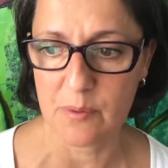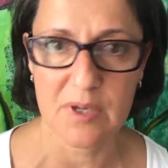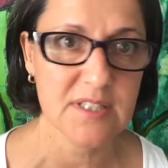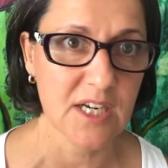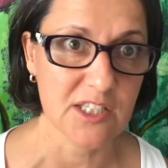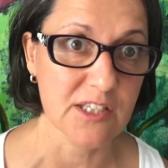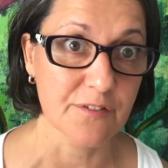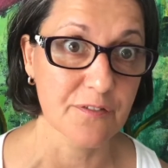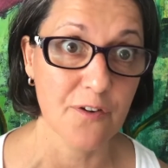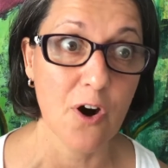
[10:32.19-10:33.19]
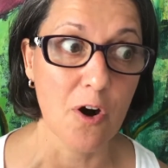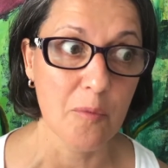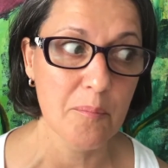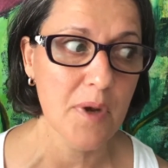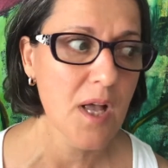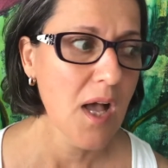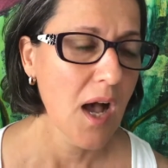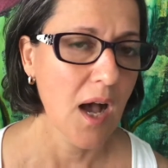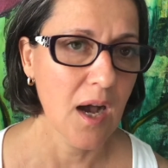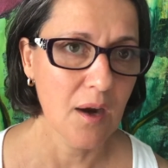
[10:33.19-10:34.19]
One's actually from
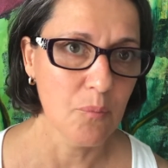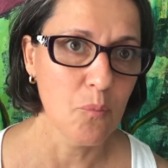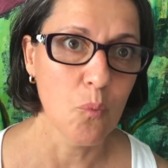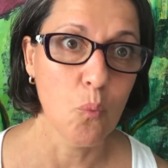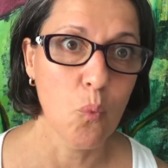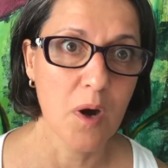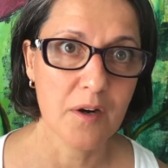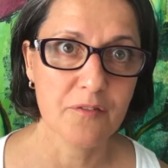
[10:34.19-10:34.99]
one